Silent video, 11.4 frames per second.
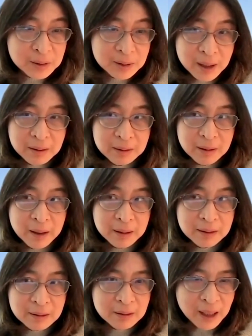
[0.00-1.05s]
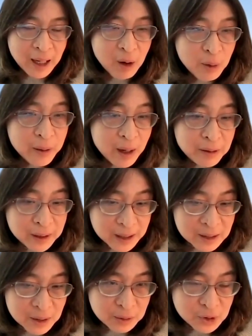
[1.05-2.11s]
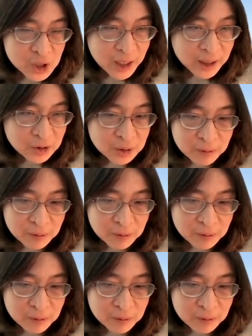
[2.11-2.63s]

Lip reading: there, that whole area is going to change.